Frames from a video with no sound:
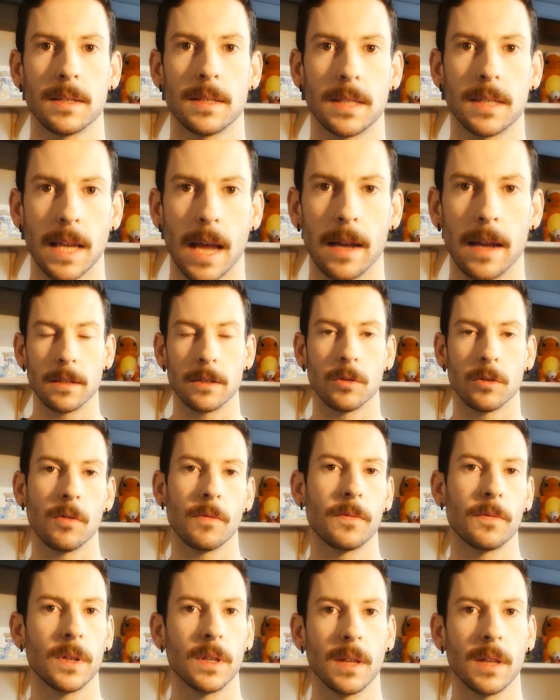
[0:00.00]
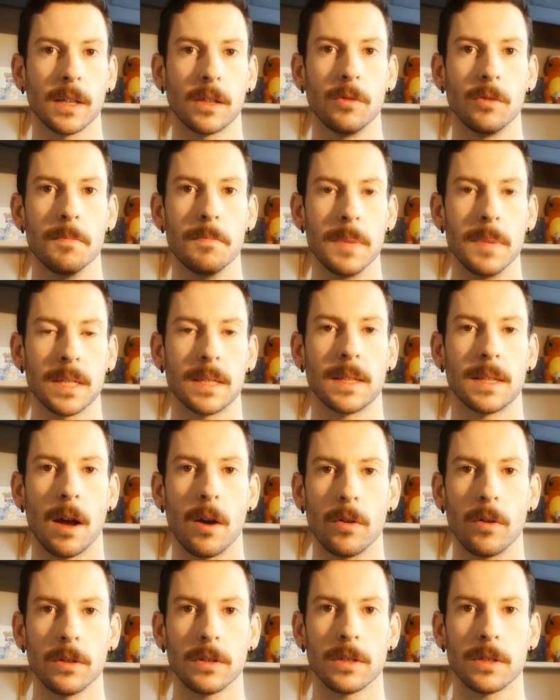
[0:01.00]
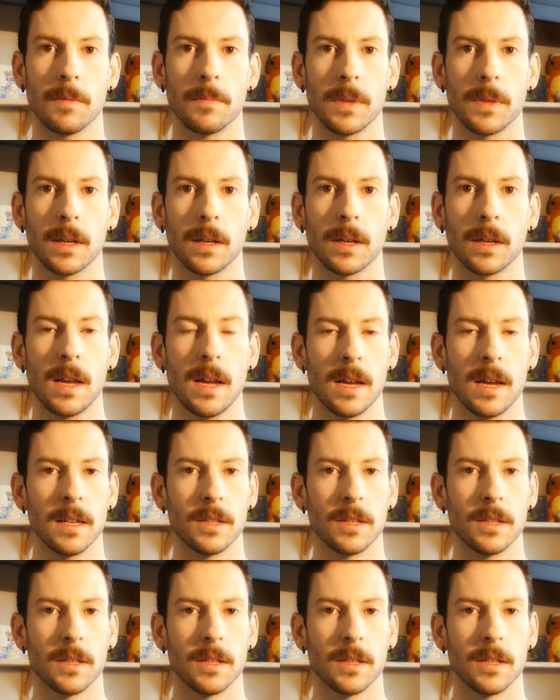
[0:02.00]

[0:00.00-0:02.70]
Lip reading: set, so don't feel like you missed out on something.